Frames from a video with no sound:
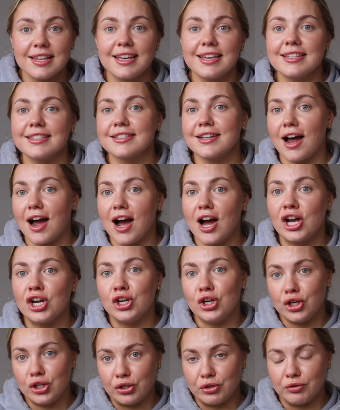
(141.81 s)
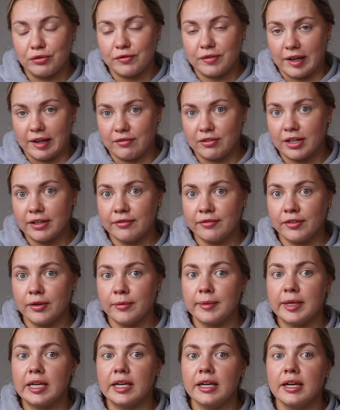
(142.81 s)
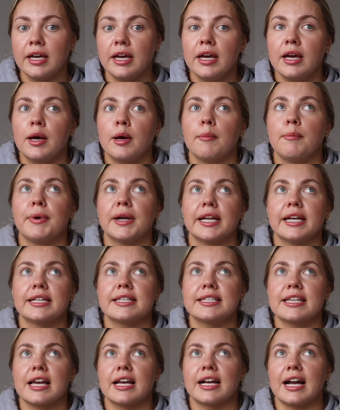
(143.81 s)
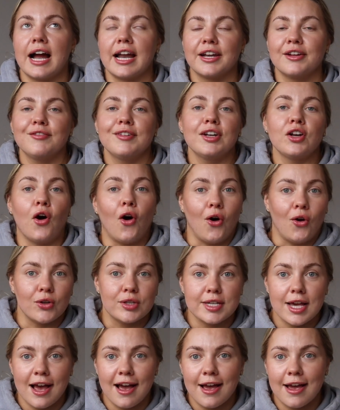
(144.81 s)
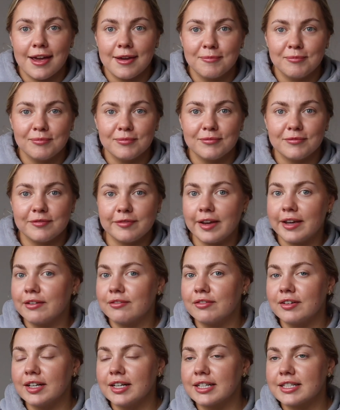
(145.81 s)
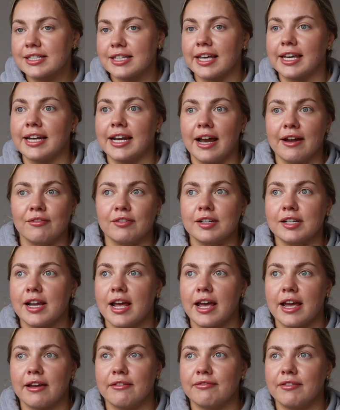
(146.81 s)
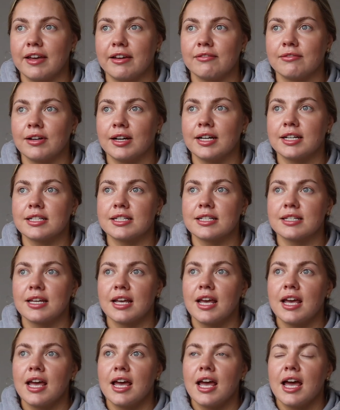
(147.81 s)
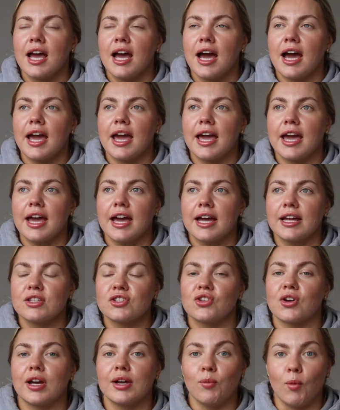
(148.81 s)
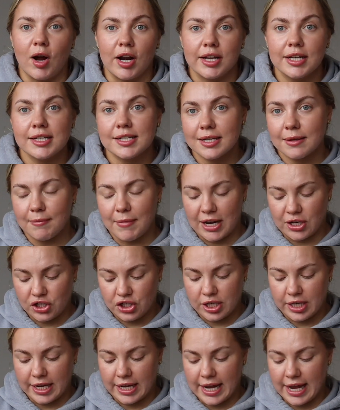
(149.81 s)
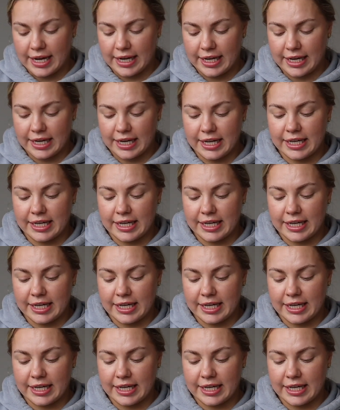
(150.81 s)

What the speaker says: is not a new favorite for me, but it's kind of an all-time favorite, like an everyday favorite. And so I wanted to mention it, and it